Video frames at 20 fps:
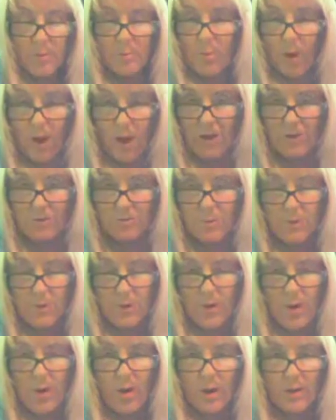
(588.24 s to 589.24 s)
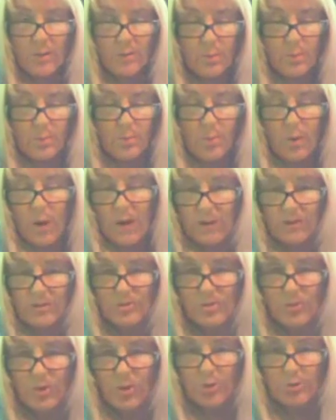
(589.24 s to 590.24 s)
My husband and I went in
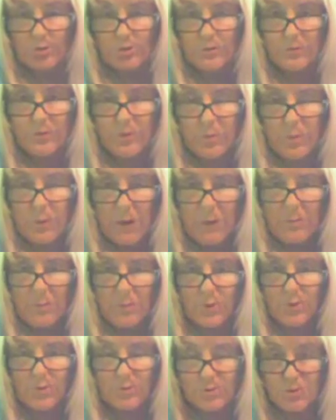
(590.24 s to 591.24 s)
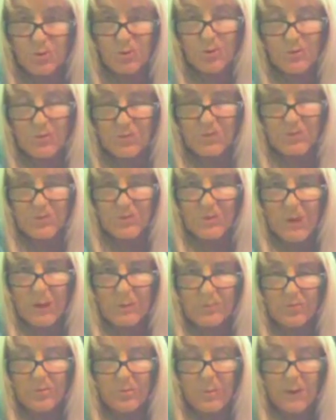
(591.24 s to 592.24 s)
search of the people who should have stood
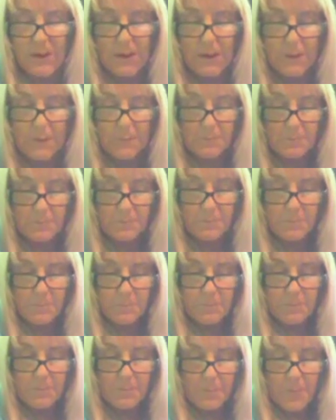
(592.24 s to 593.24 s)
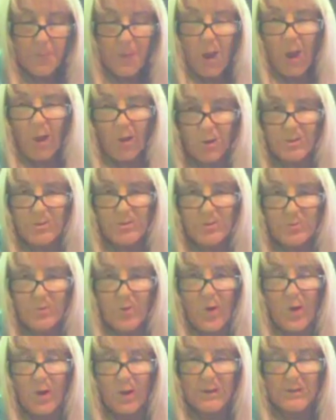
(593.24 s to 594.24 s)
up for me, only to
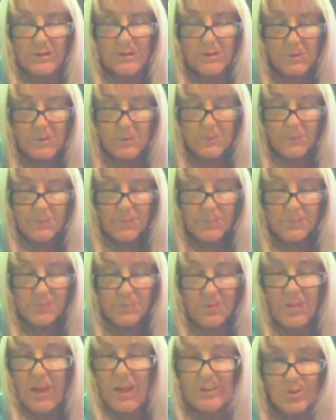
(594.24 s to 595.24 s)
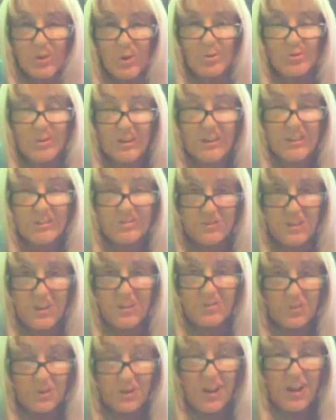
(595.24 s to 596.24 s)
find that doctor lived
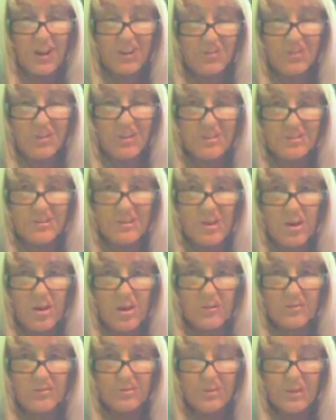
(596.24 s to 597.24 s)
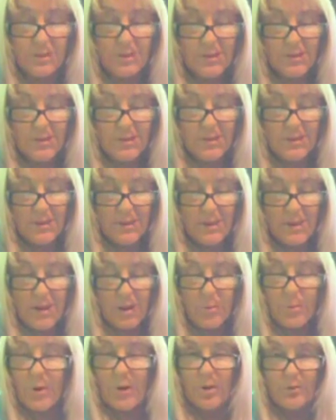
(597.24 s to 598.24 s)
every day of his life
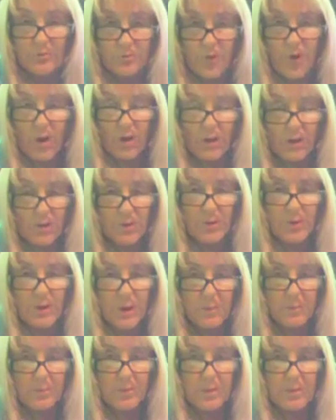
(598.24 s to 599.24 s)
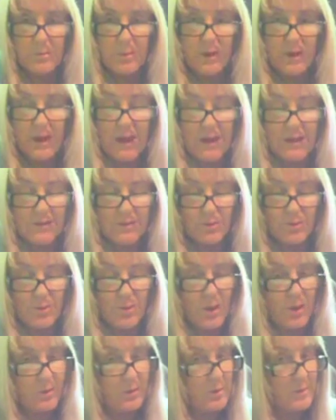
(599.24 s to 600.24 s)
And when I finally caught up with him again,
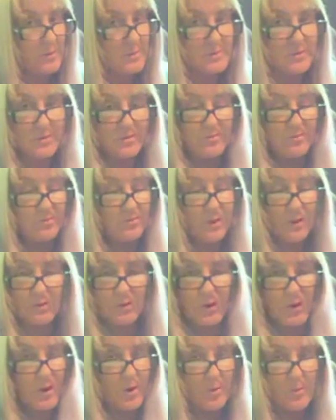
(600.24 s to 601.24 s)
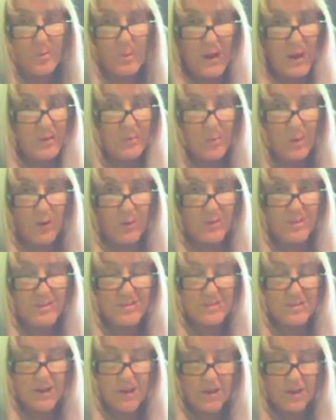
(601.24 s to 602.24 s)
although he was a very old man by this
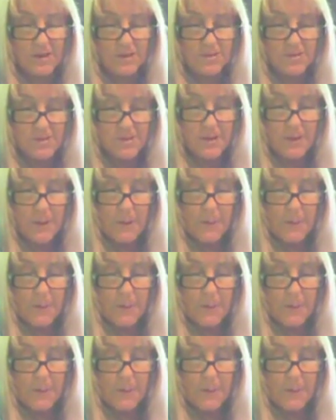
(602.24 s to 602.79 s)
stage,